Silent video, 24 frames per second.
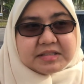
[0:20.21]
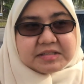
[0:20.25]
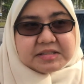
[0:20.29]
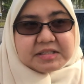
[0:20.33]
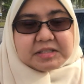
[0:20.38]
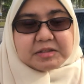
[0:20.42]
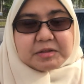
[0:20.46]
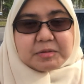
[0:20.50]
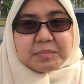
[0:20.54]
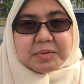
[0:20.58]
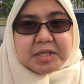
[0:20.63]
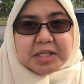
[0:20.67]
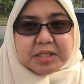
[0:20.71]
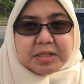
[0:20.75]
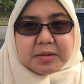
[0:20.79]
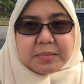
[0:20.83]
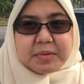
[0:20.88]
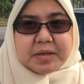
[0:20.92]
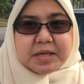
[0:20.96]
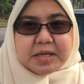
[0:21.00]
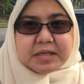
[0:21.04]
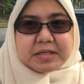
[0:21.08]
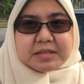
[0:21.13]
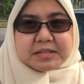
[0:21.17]
insists on
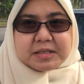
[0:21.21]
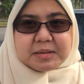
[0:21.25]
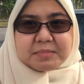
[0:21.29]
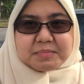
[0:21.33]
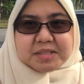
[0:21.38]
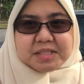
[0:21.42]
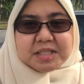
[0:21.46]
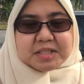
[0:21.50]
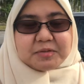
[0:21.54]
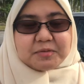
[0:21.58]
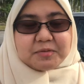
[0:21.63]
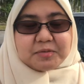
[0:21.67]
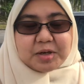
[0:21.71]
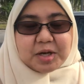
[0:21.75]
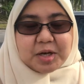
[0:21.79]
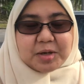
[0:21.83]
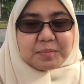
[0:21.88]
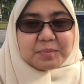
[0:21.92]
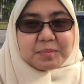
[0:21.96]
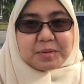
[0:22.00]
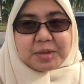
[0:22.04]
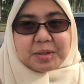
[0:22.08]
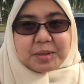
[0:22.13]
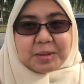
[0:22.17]
meeting me because I'm such a
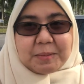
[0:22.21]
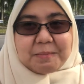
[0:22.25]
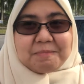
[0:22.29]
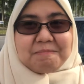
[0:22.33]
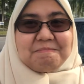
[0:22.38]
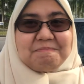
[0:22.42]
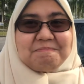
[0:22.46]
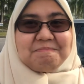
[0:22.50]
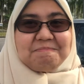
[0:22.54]
VIP.